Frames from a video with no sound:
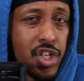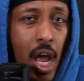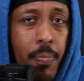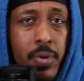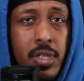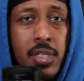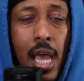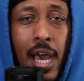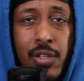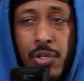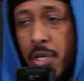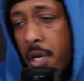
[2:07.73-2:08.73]
Japanese
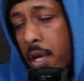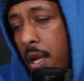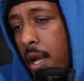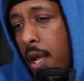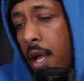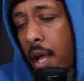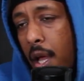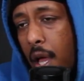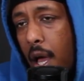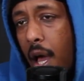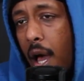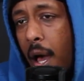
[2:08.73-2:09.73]
actor.
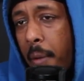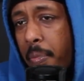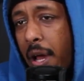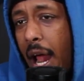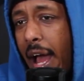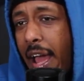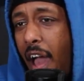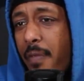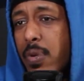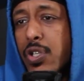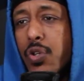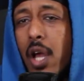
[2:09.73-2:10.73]
But I have
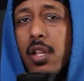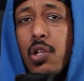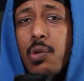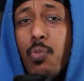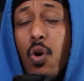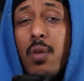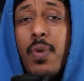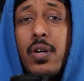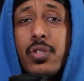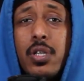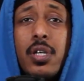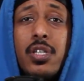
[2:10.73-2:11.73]
been trying to learn more
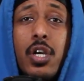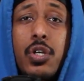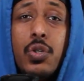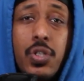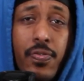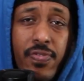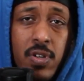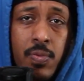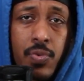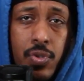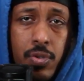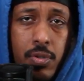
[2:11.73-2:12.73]
about the Yakuza
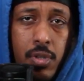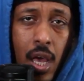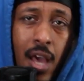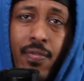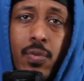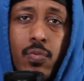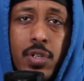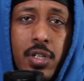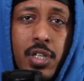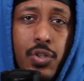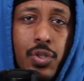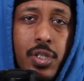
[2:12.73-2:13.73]
films. I have a real
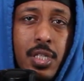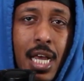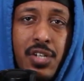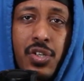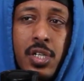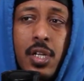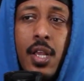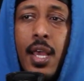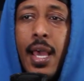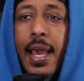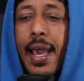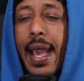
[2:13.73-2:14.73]
interest in that shit.
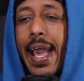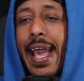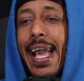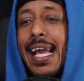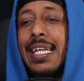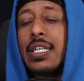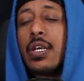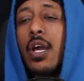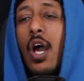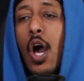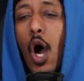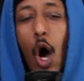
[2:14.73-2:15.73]
And
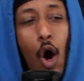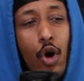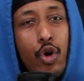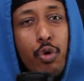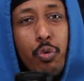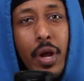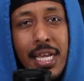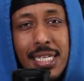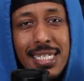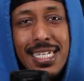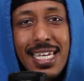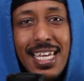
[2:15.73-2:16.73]
a
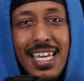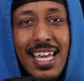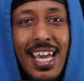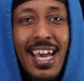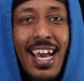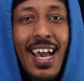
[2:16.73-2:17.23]
crazy